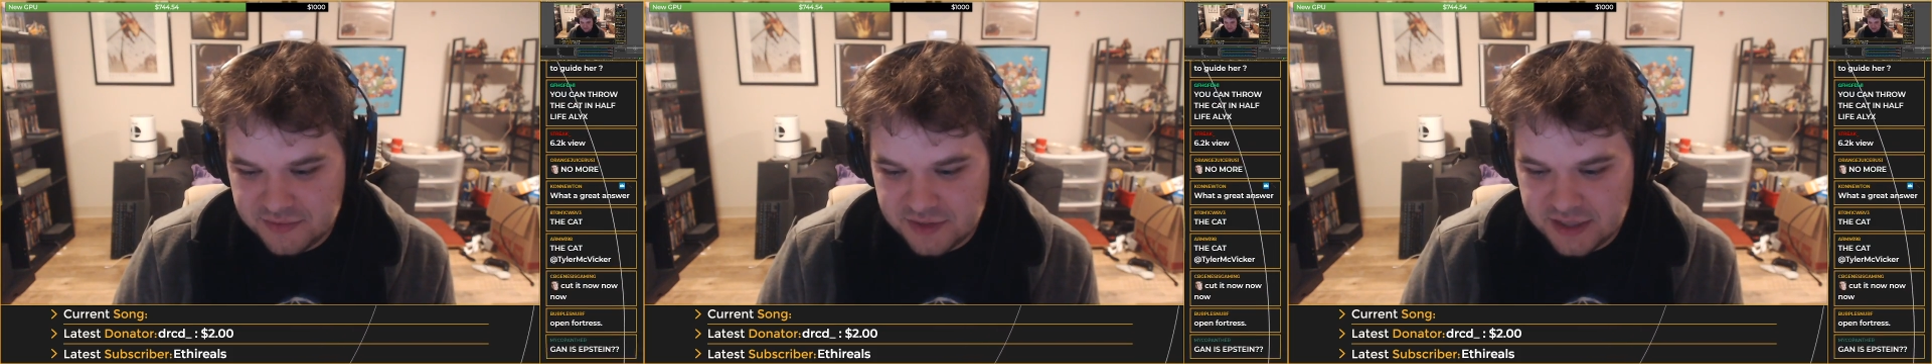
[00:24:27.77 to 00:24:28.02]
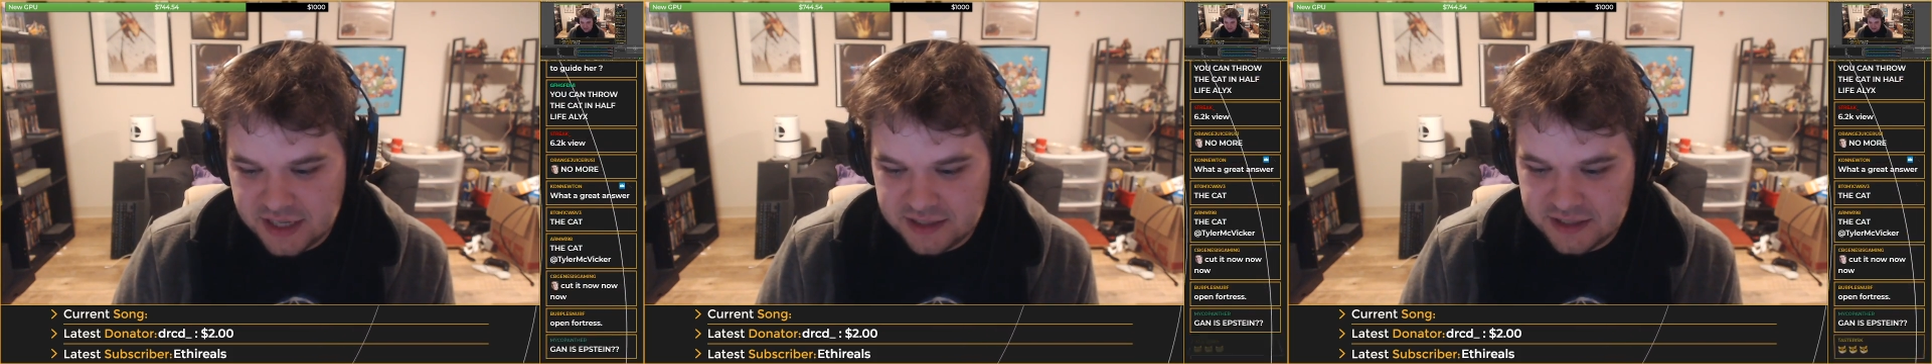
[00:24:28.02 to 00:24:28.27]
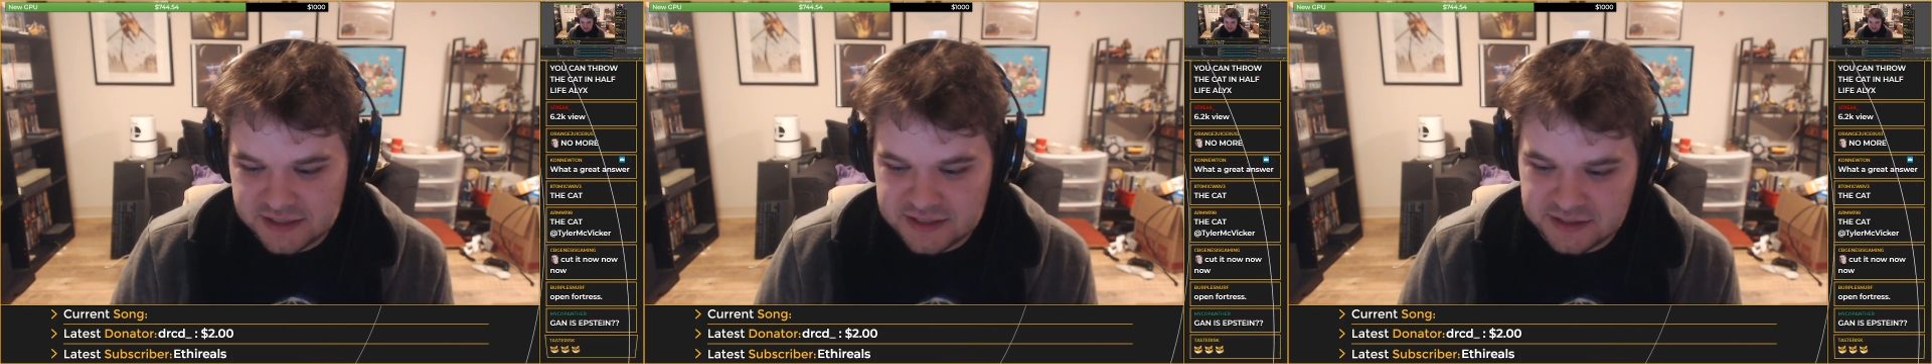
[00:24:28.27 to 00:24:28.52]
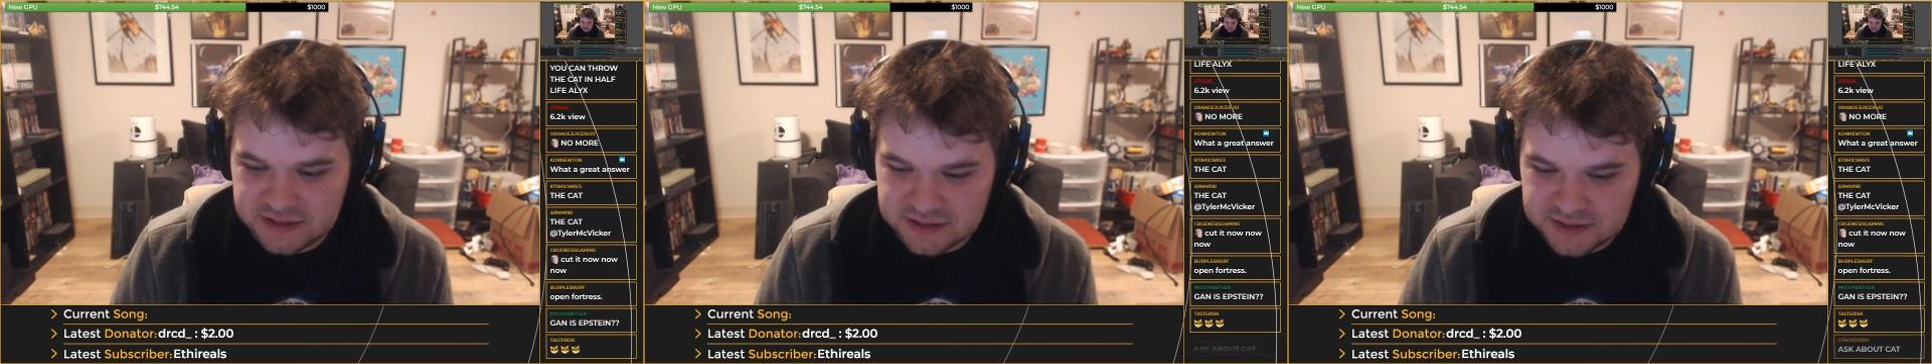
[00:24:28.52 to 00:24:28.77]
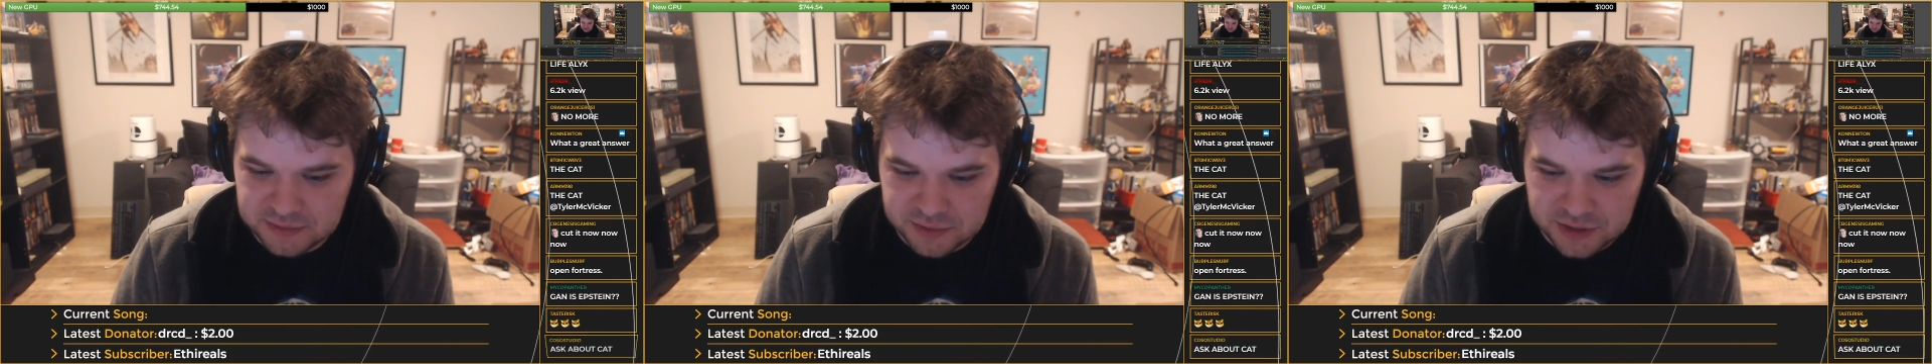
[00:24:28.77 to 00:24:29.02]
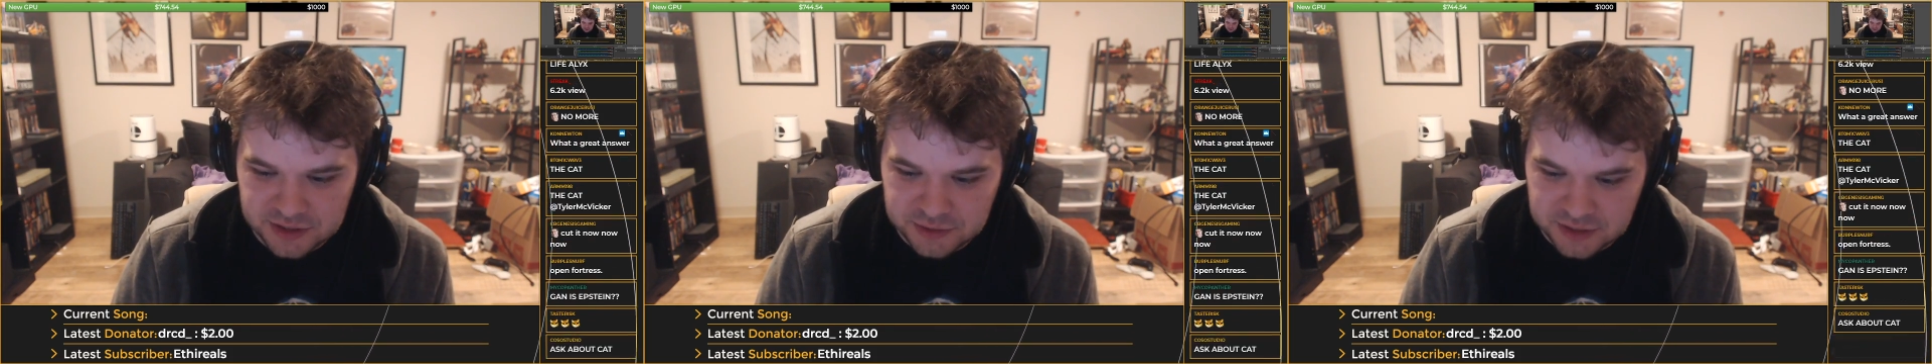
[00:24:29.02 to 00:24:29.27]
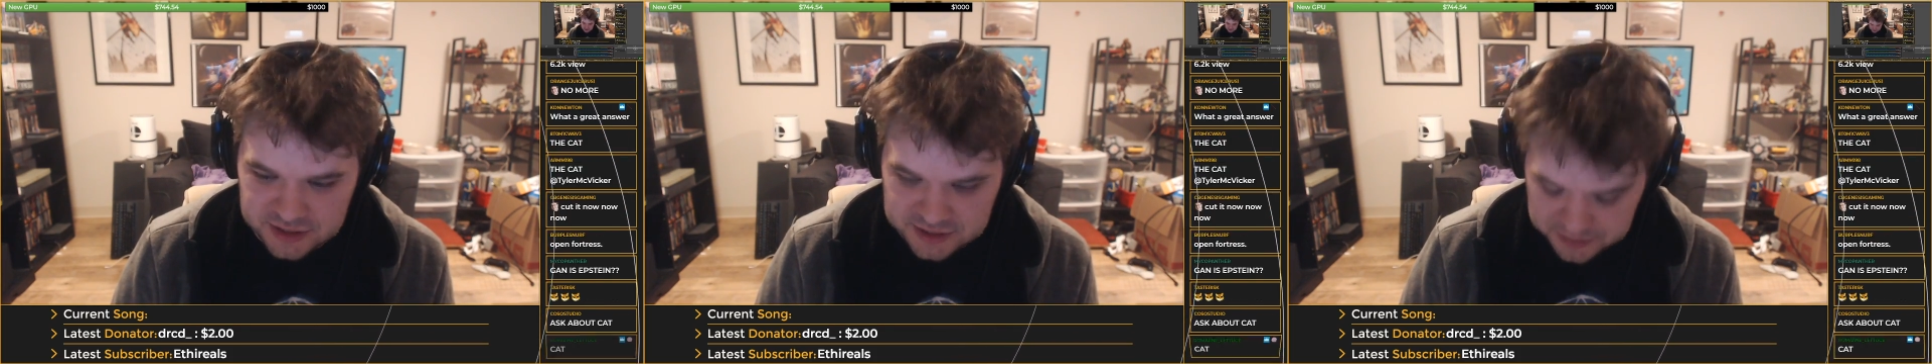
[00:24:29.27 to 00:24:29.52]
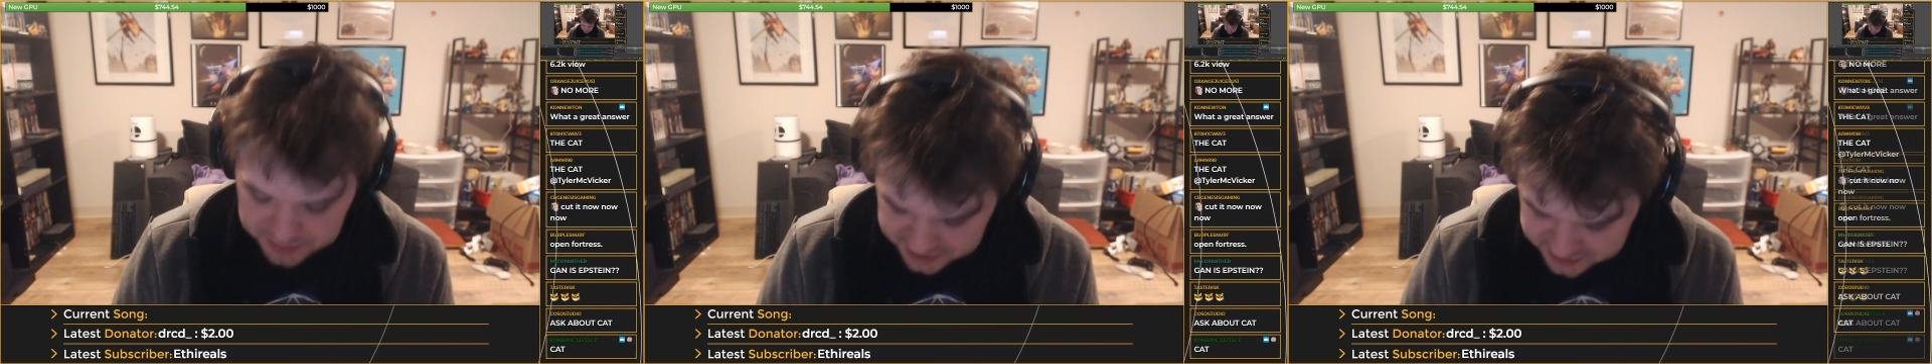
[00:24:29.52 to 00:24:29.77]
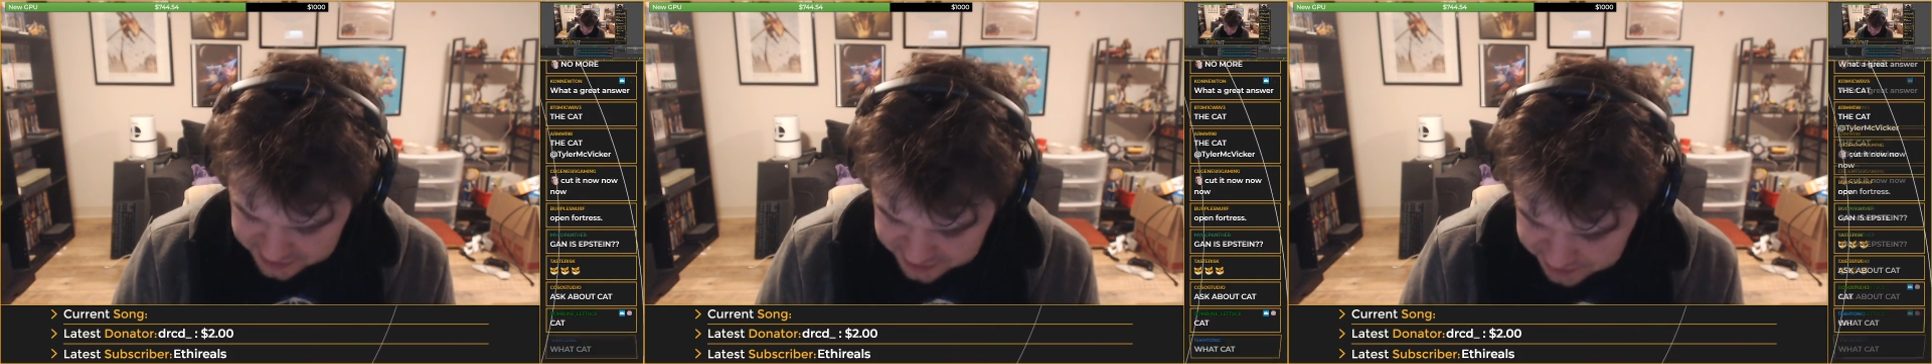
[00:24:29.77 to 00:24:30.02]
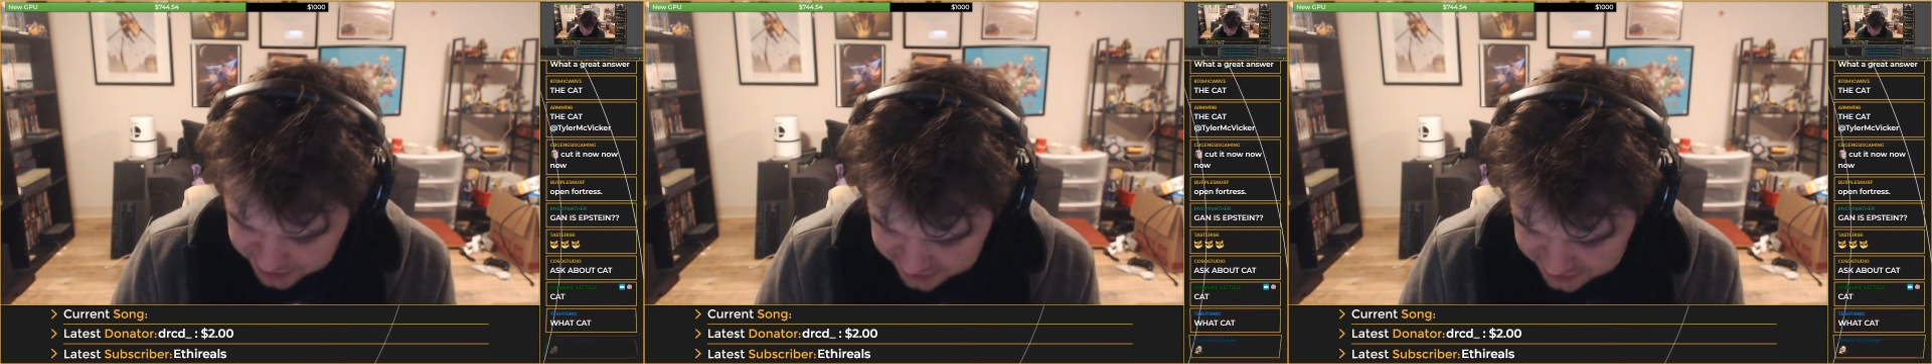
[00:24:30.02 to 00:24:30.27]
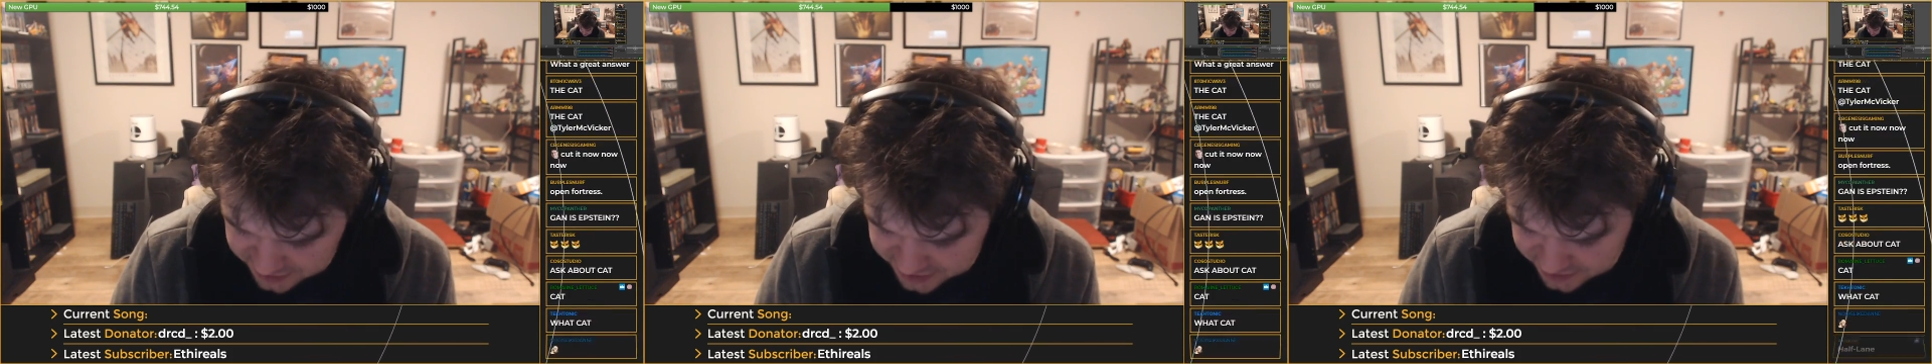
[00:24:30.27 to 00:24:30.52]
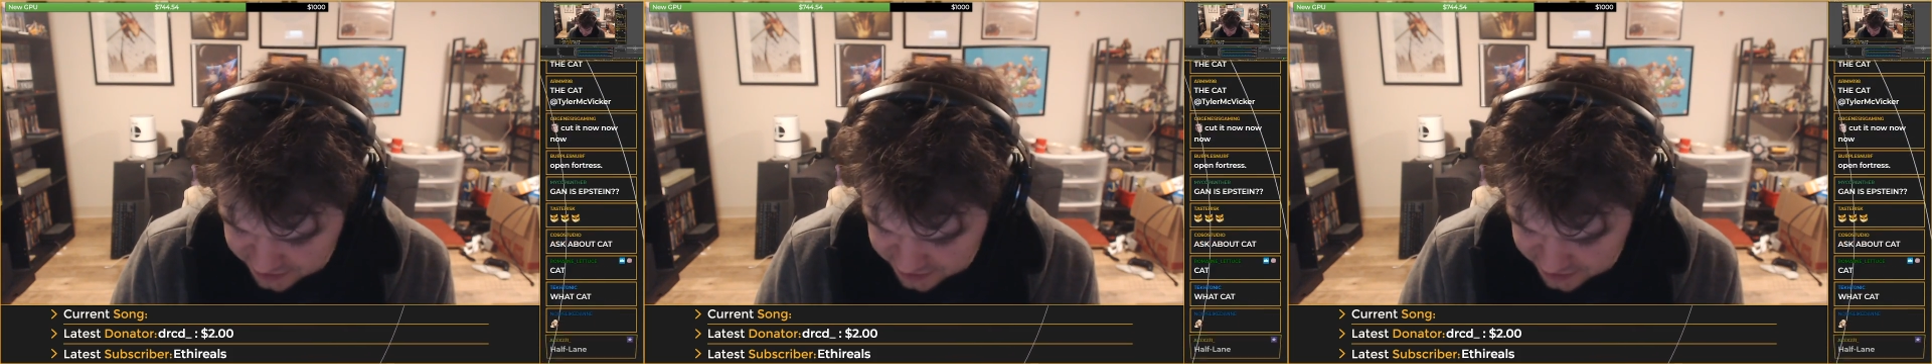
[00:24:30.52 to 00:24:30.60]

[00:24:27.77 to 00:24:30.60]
gets into some pretty crazy, baseless speculation.